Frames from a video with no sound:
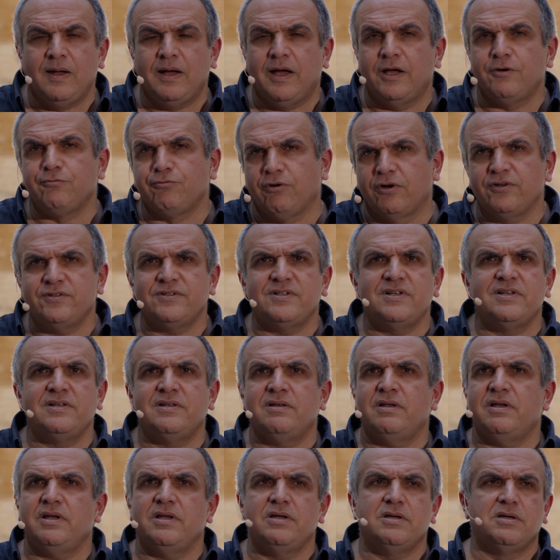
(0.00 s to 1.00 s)
And
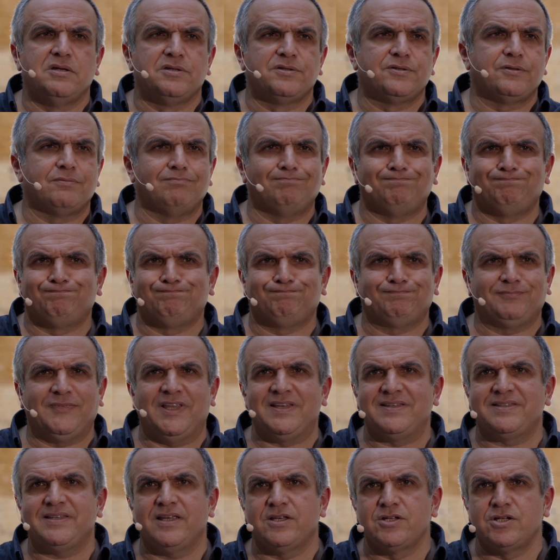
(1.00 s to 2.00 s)
Roslyn is
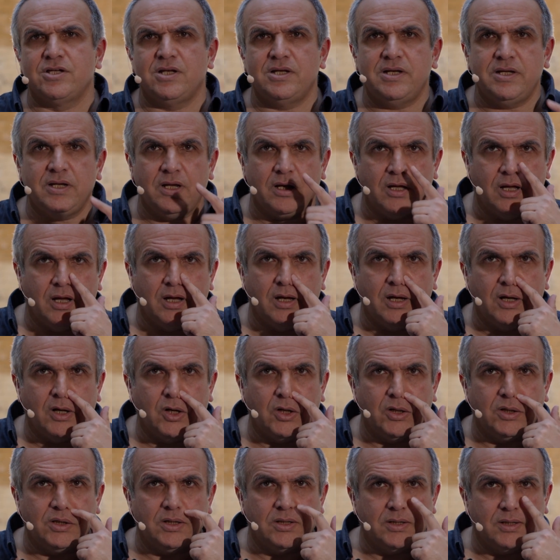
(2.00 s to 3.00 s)
essentially
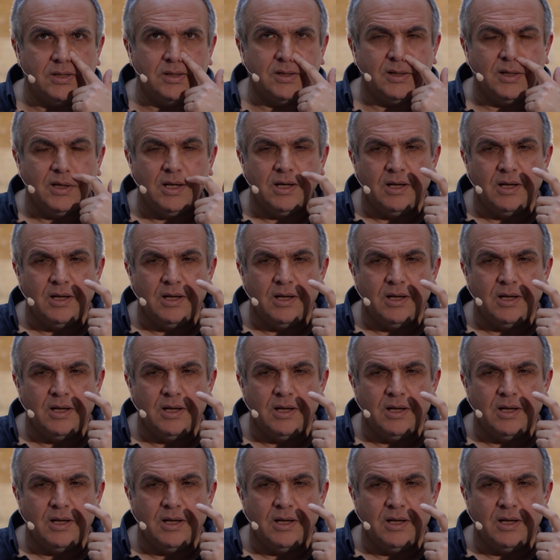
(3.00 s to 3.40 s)
a